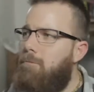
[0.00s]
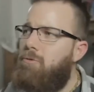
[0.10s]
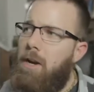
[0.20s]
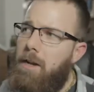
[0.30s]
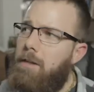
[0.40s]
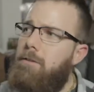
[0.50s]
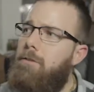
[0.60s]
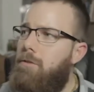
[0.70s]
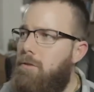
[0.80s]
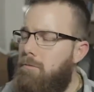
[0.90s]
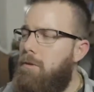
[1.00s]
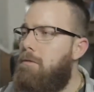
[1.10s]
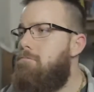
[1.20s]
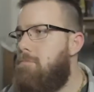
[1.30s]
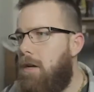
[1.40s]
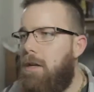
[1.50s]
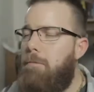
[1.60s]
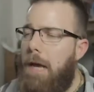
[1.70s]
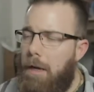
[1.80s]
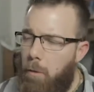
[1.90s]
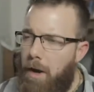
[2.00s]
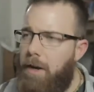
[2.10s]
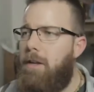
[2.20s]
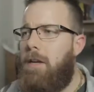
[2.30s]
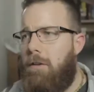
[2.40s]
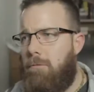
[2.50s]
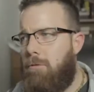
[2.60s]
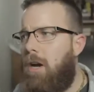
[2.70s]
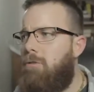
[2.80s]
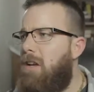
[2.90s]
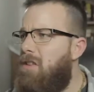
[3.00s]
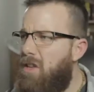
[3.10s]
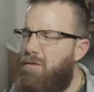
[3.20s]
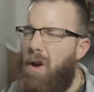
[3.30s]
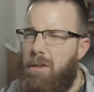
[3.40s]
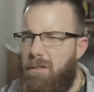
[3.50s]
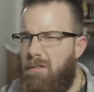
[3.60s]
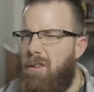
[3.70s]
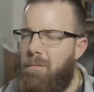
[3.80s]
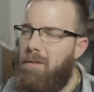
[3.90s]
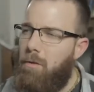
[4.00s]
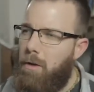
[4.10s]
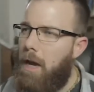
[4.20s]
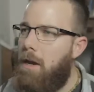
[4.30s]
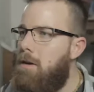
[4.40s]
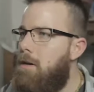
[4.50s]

Try not. You black and white it. You add some contrast. That's fine. Just a little bit. It's okay.